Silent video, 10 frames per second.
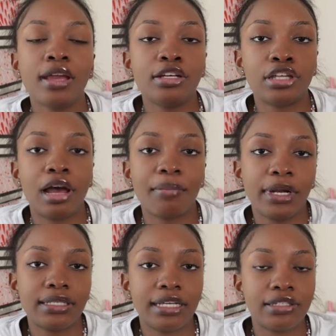so i'm
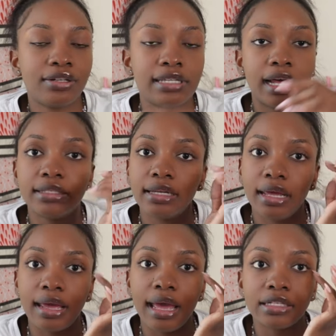gonna test those out
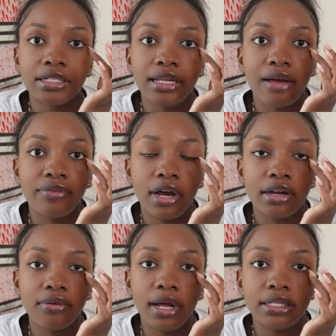today i actually haven't
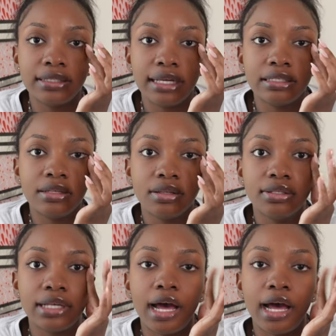gotten around to testing those